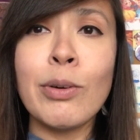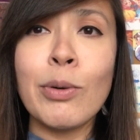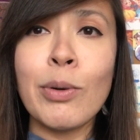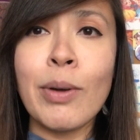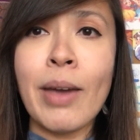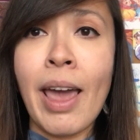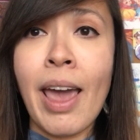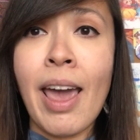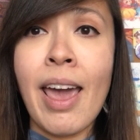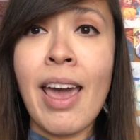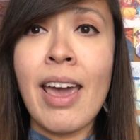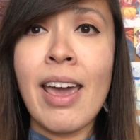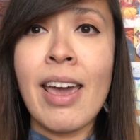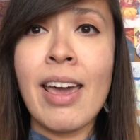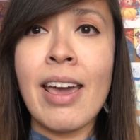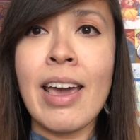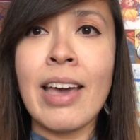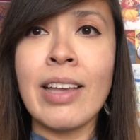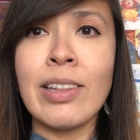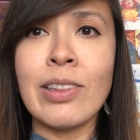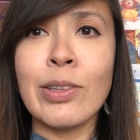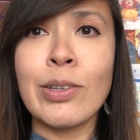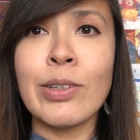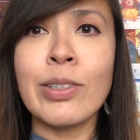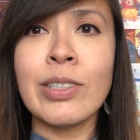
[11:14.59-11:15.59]
okay
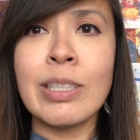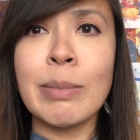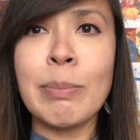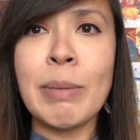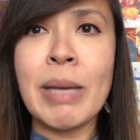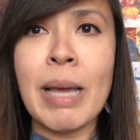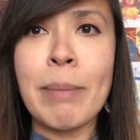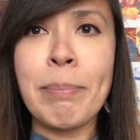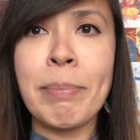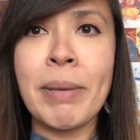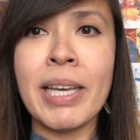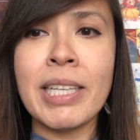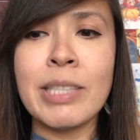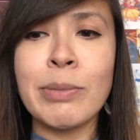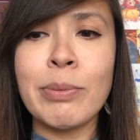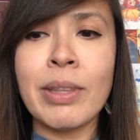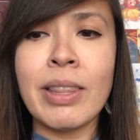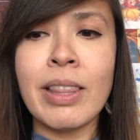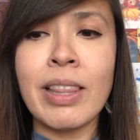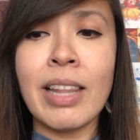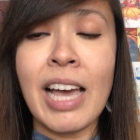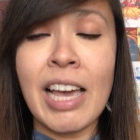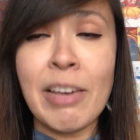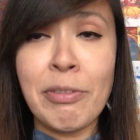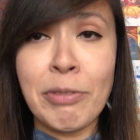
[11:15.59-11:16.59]
and learn to be at peace
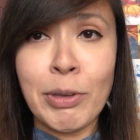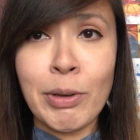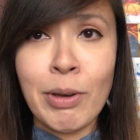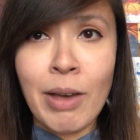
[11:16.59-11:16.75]
with life,